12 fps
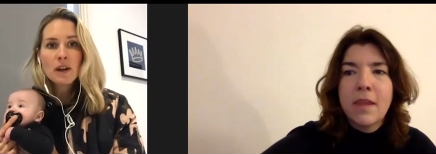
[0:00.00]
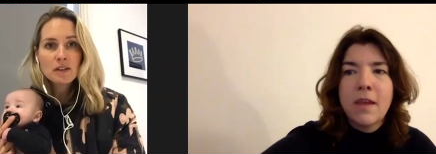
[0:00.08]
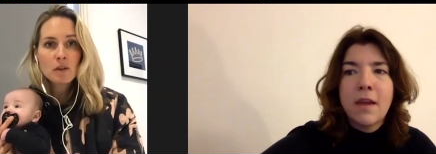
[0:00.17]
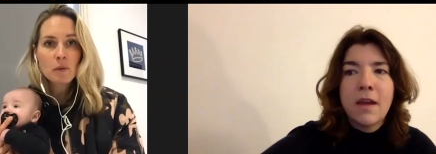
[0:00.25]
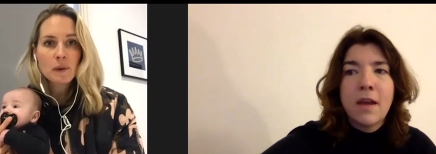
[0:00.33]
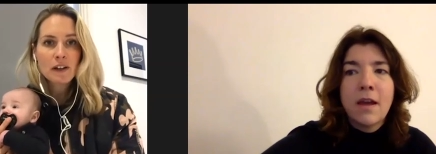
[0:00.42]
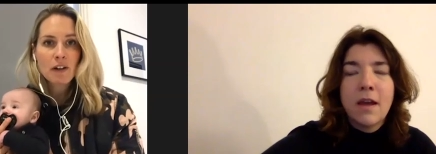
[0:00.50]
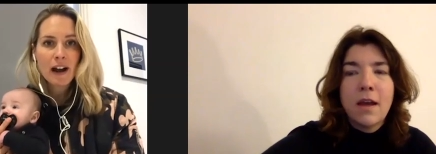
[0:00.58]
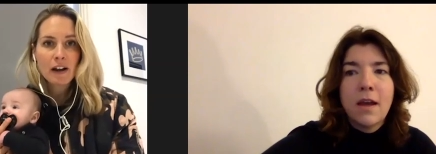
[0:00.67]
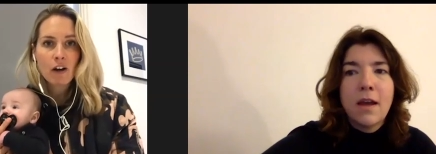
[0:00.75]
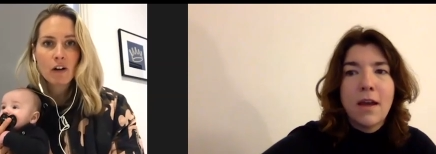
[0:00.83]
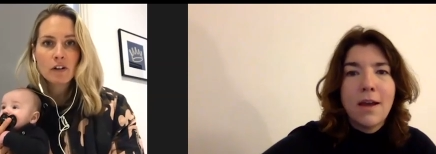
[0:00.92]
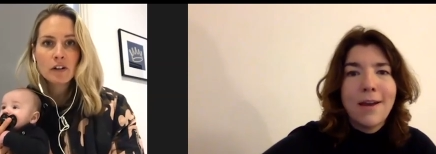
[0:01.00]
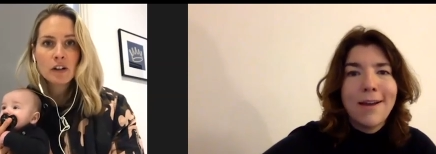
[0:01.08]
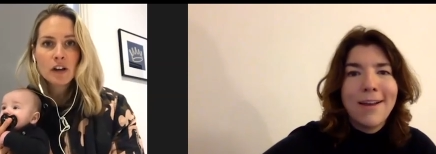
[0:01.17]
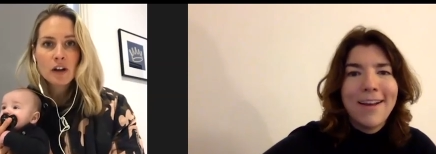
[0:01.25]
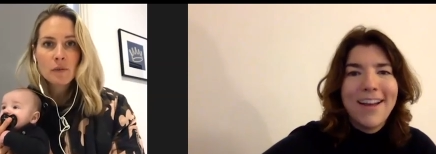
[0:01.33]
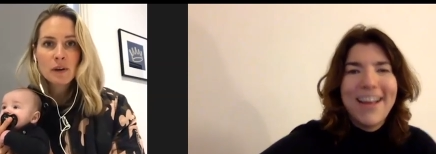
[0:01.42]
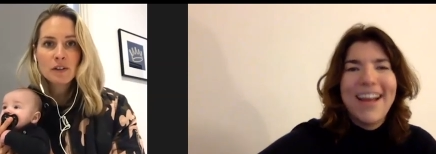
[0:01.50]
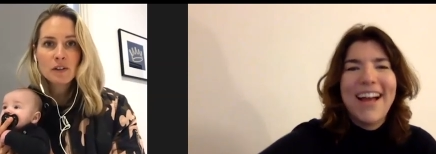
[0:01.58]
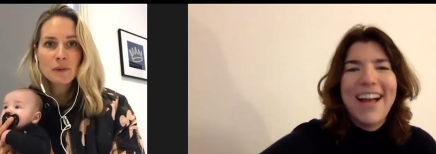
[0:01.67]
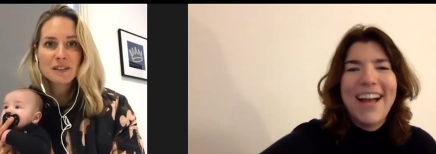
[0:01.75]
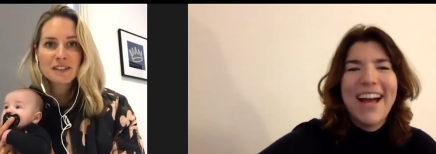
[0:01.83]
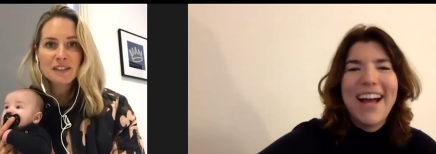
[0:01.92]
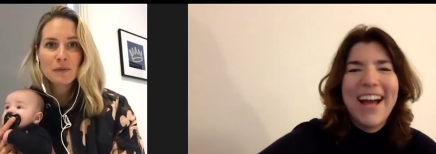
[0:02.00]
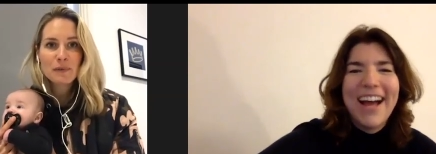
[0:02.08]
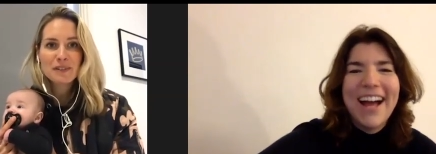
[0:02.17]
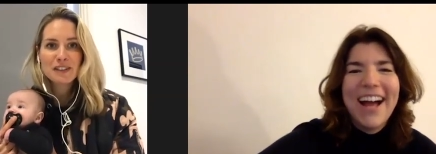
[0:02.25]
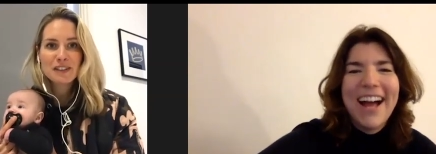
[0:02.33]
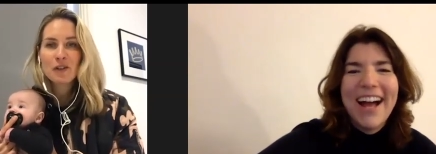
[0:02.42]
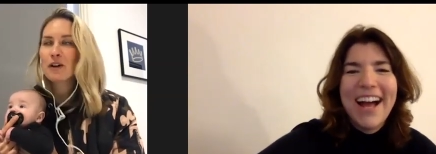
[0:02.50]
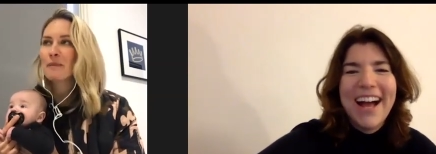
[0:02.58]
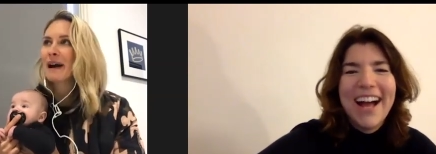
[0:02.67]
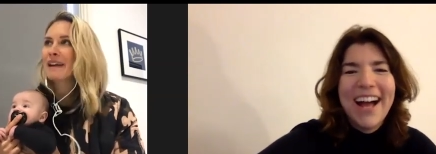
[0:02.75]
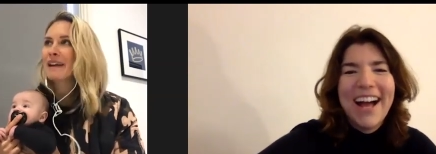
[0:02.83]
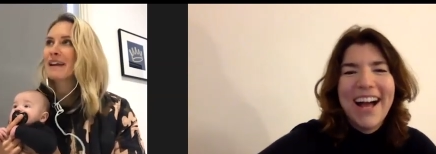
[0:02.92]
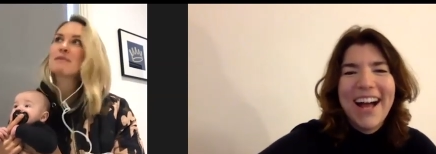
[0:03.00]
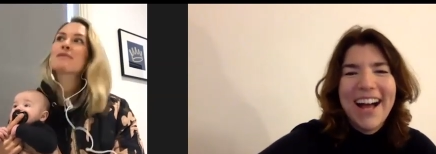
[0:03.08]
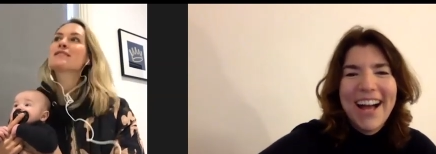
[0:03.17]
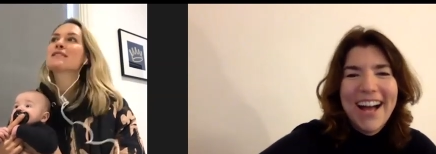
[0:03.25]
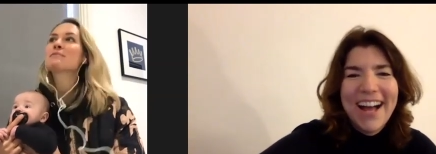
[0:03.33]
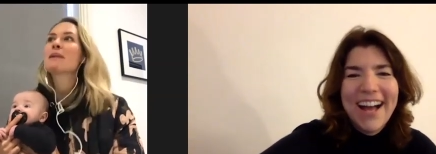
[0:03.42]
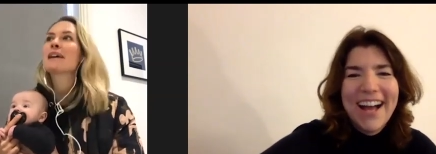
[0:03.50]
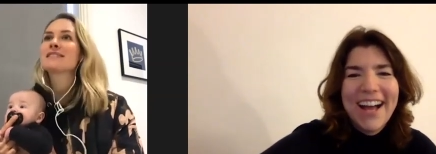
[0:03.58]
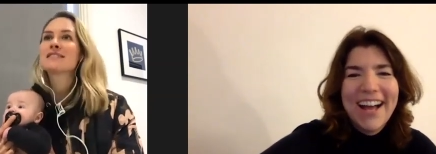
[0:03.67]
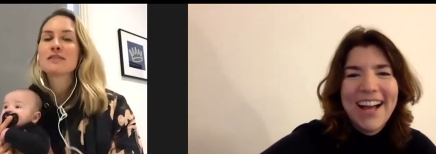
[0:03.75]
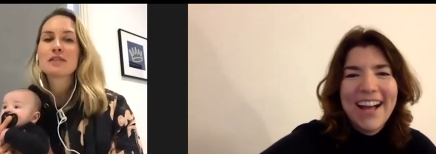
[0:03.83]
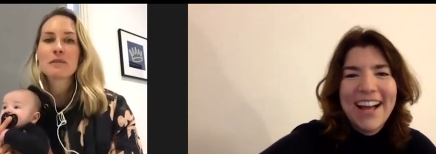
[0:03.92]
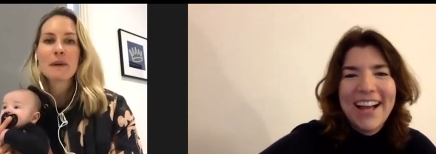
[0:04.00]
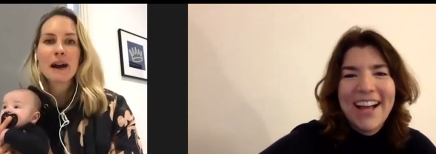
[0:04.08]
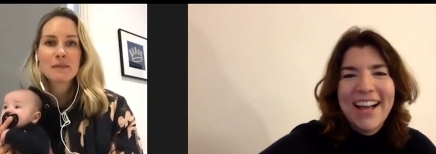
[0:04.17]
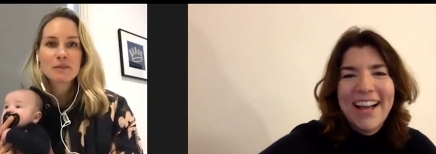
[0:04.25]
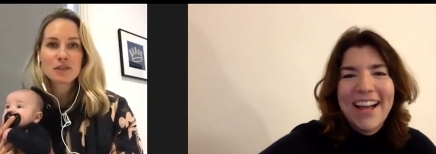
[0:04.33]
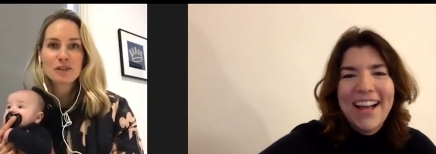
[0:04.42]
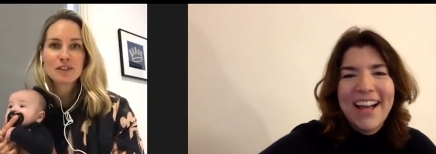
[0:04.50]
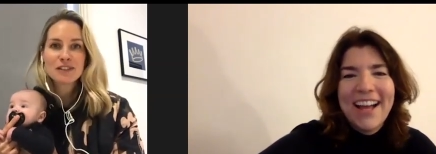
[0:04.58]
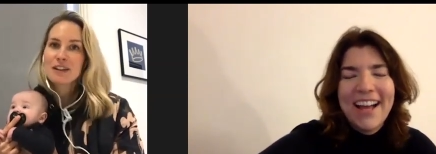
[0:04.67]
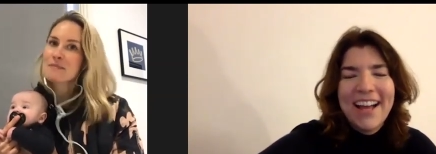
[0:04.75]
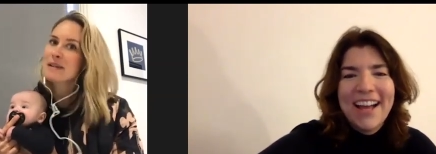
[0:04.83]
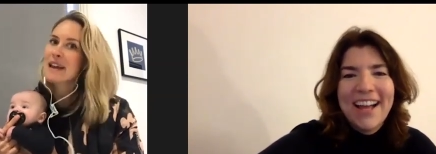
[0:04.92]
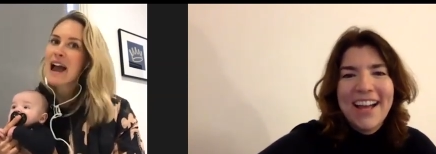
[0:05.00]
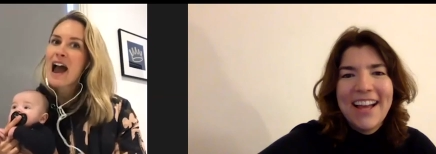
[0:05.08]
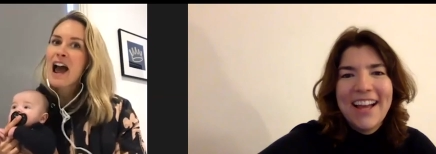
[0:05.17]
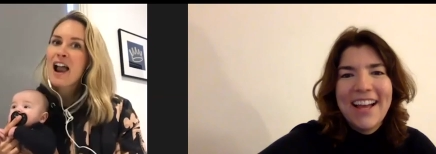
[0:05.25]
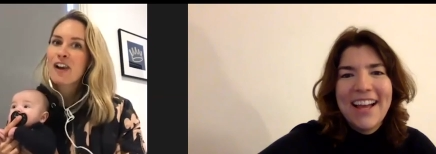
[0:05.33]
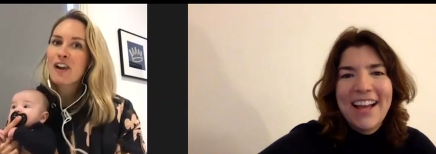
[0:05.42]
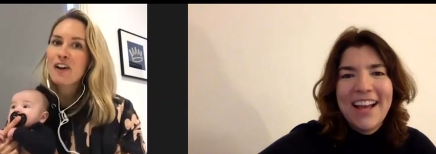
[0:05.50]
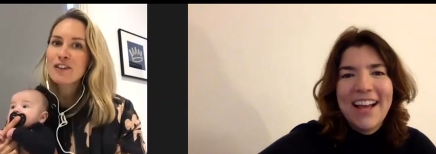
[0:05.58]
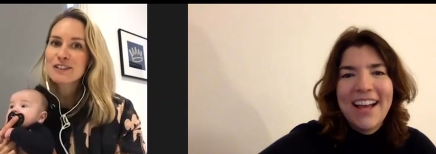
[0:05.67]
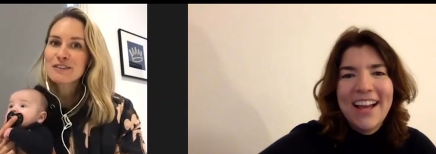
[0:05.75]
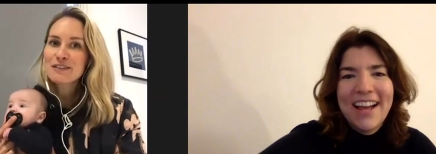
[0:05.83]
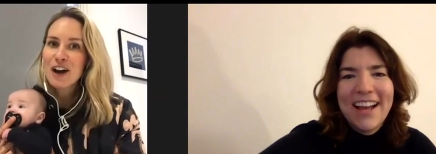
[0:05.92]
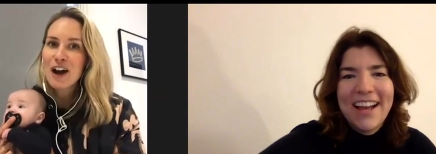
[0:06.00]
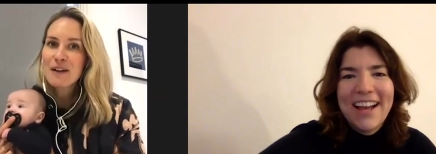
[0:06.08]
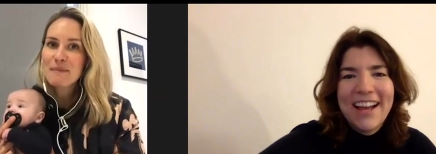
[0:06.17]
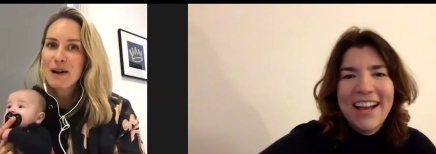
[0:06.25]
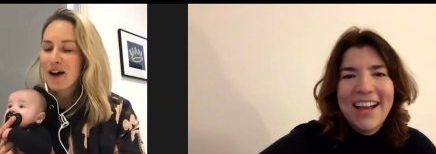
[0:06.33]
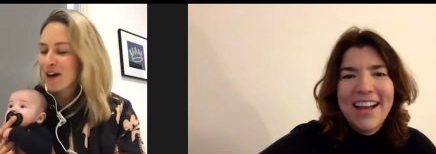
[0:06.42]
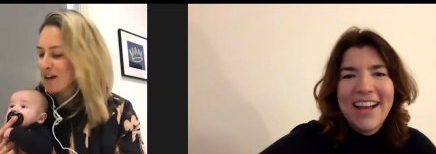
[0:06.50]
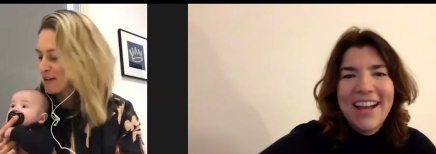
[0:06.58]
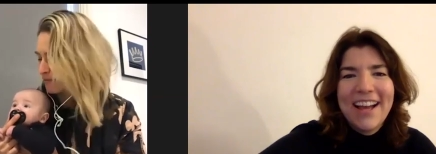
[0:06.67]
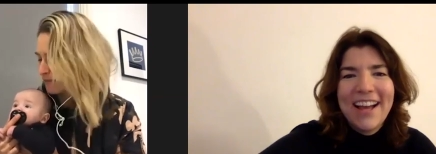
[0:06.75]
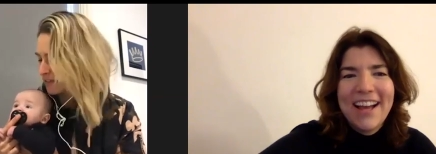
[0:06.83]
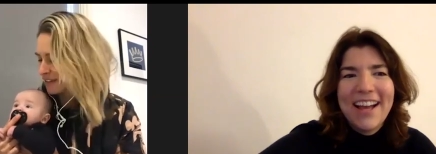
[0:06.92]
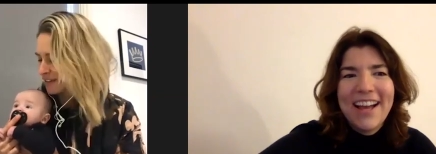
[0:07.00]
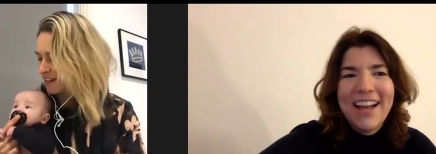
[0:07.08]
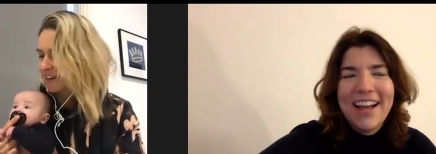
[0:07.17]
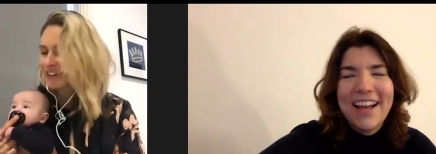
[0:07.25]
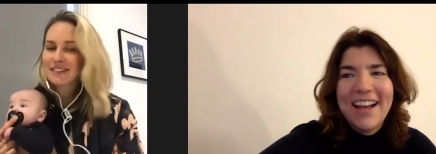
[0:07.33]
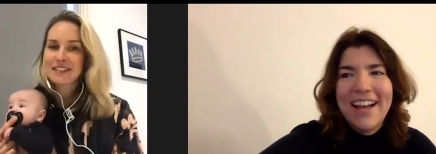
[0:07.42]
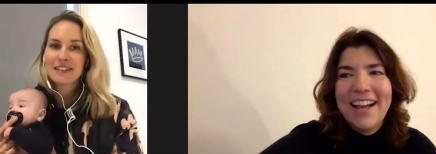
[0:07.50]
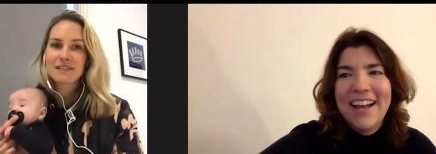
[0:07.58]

Speaker 1: thought we'd crack on. We thought we'd still talk about netball because there's plenty to talk about, and I'm sure there's going to be lots of time at home for you guys to